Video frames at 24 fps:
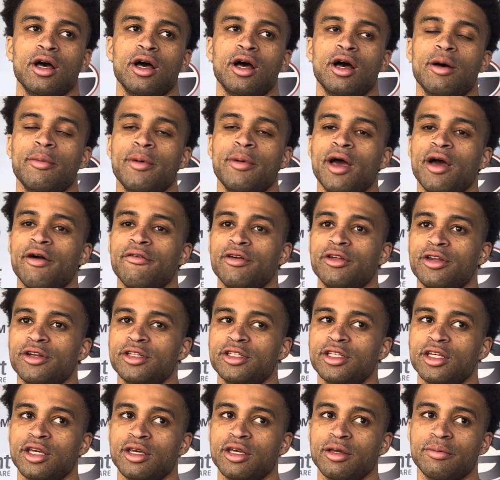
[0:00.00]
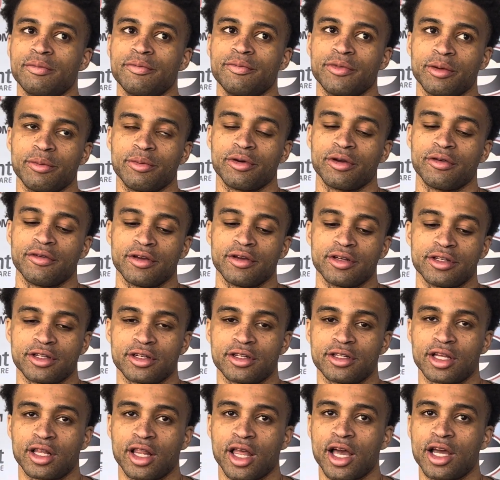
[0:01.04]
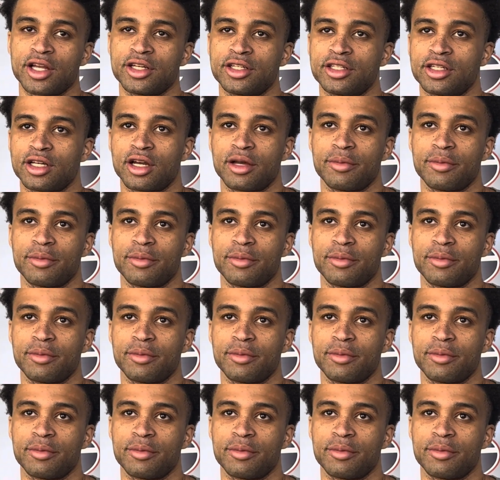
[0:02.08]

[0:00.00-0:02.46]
have on their team in previous years and last year.